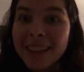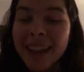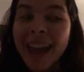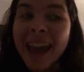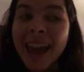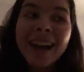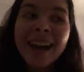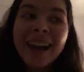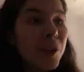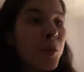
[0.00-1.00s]
And
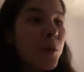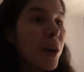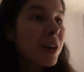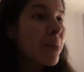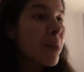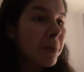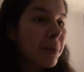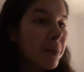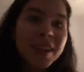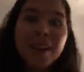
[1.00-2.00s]
I don't want to
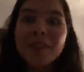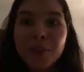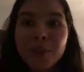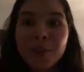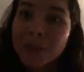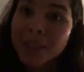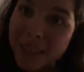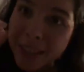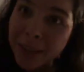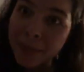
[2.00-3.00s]
publish it until I
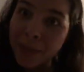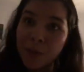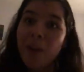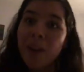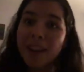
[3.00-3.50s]
receive the drawing,